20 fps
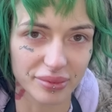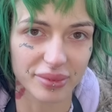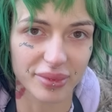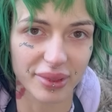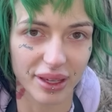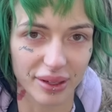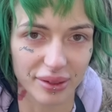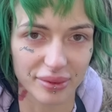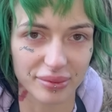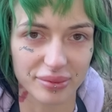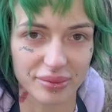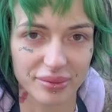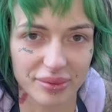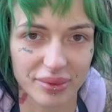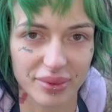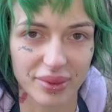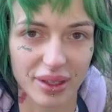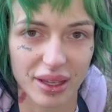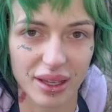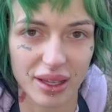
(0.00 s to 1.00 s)
Yeah.
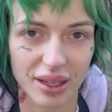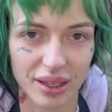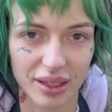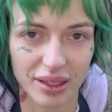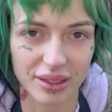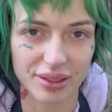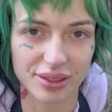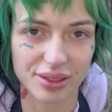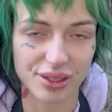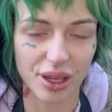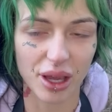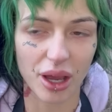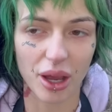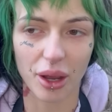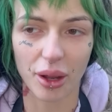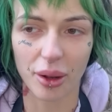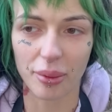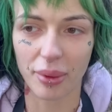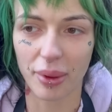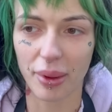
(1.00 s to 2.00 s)
All right. So
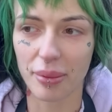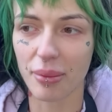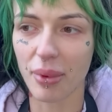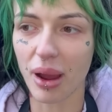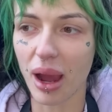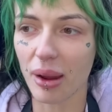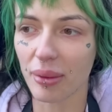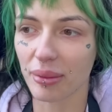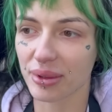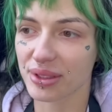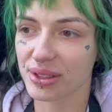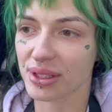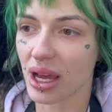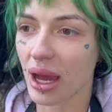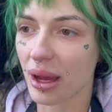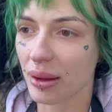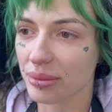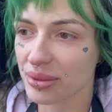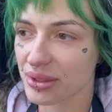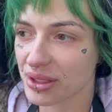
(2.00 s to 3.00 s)
my mom
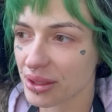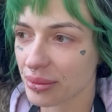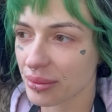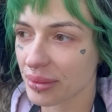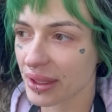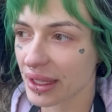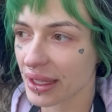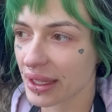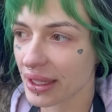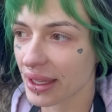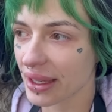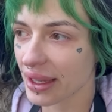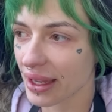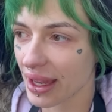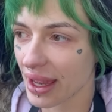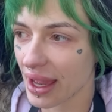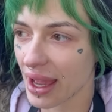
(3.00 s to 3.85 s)
adopted me